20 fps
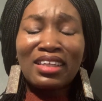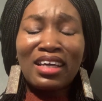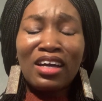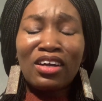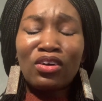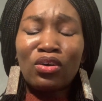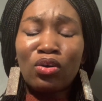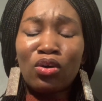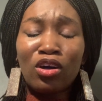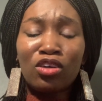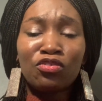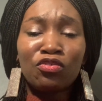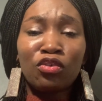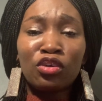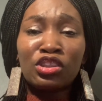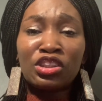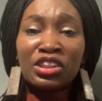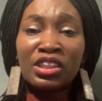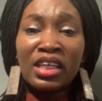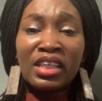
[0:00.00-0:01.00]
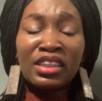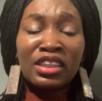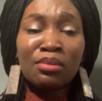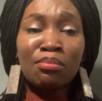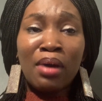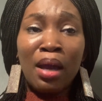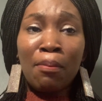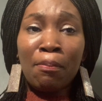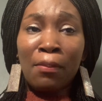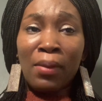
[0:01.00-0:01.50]
thank God for changing
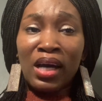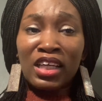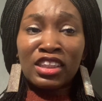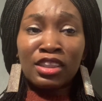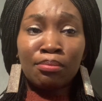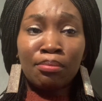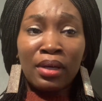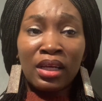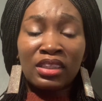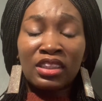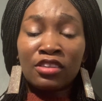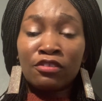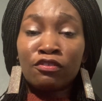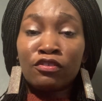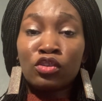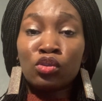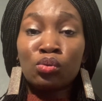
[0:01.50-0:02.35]
my perspective